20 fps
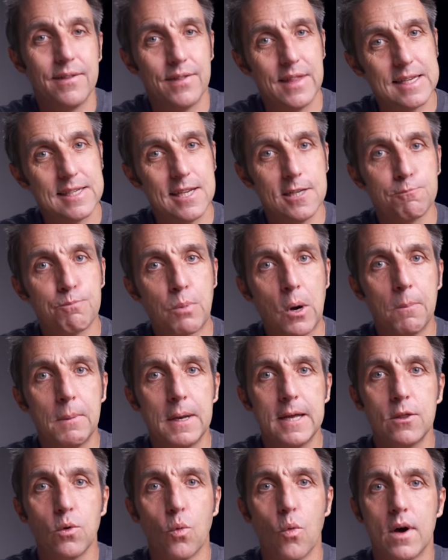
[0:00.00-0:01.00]
this is
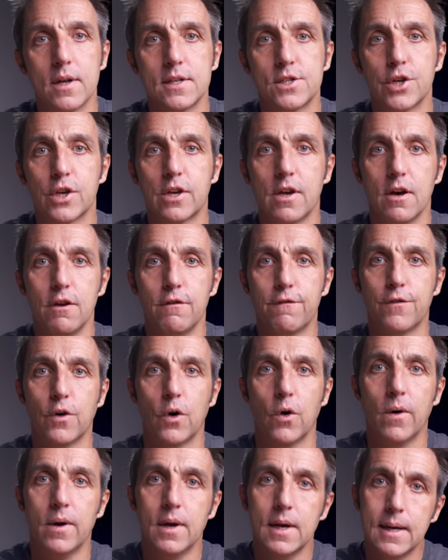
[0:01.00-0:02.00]
probably the one to go
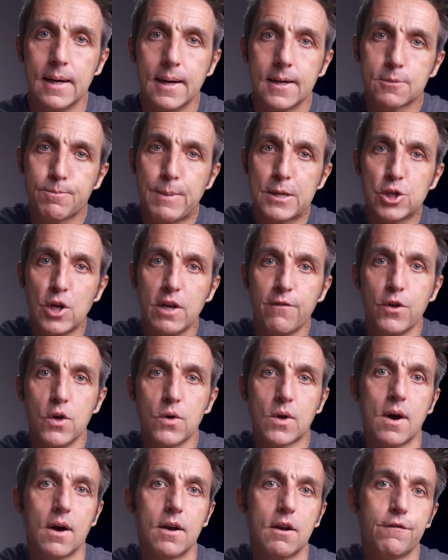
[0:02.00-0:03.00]
for, especially if
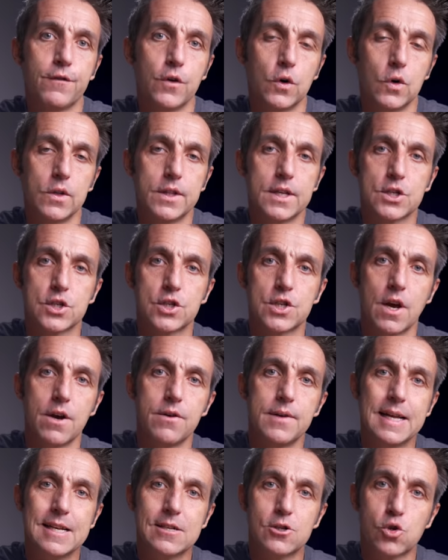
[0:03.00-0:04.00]
you can't afford the
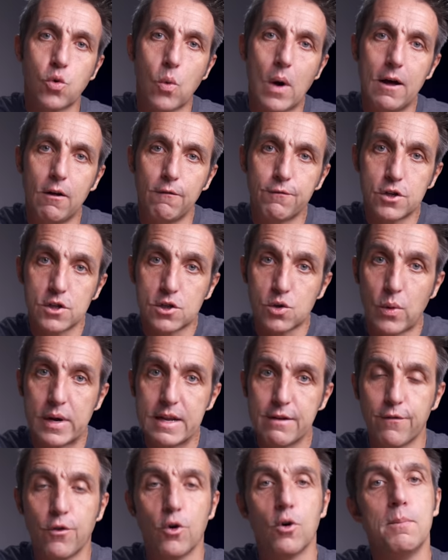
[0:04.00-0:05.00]
Sony
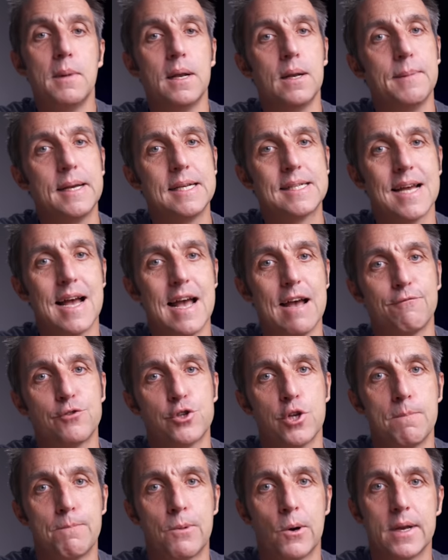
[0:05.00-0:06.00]
12-24mm
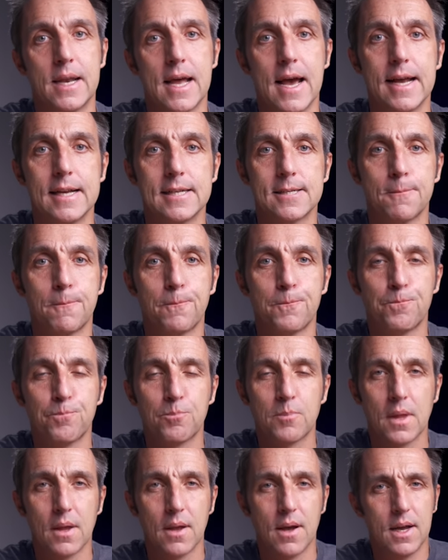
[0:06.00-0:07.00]
f2.8.
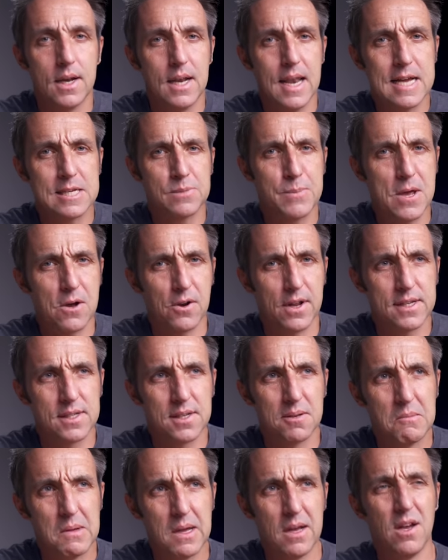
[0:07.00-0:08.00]
And let's be
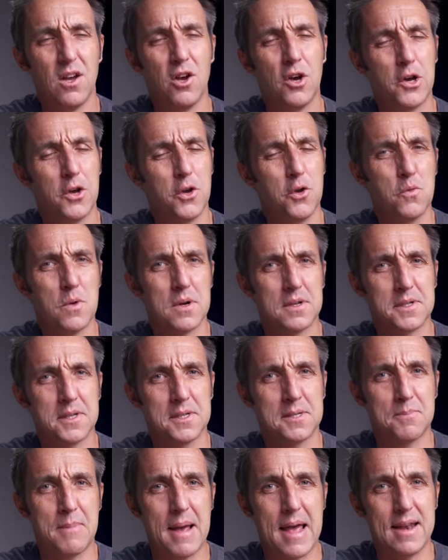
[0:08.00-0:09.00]
honest, who wants
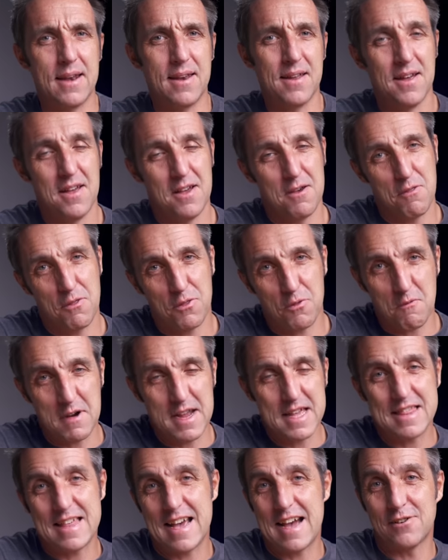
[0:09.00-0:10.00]
to spend
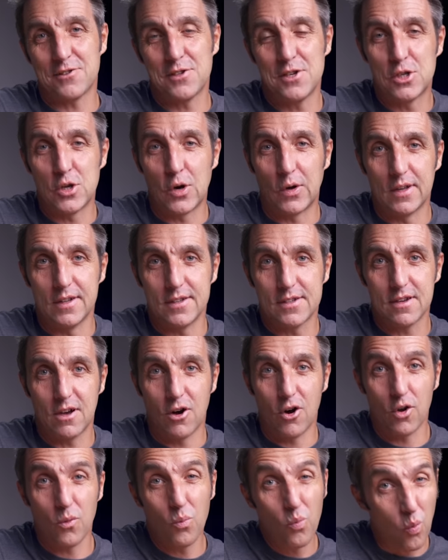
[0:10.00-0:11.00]
$3,000
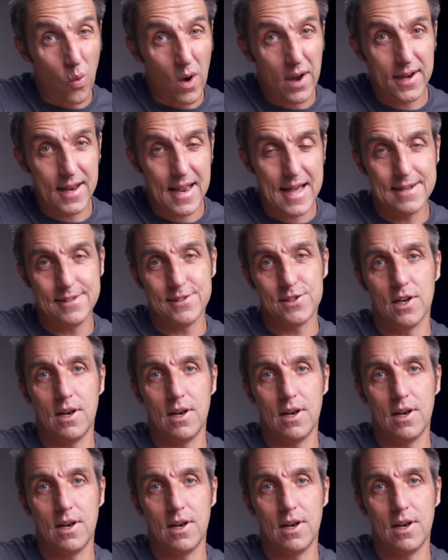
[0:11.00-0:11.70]
on one lens